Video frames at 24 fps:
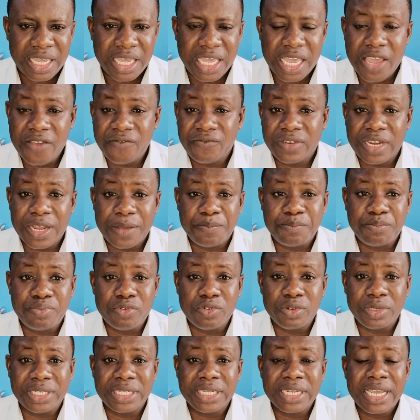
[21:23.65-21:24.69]
If they
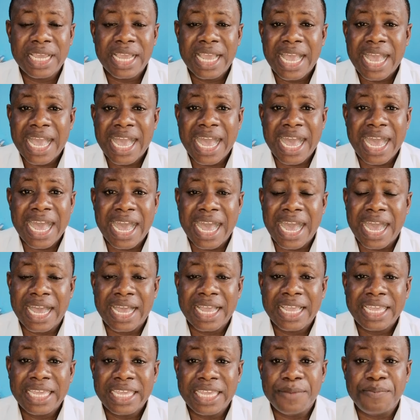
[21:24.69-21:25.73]
put
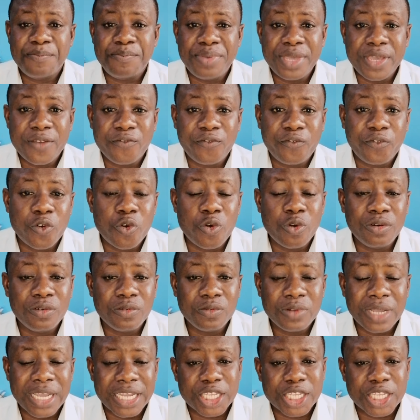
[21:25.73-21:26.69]
a big phone,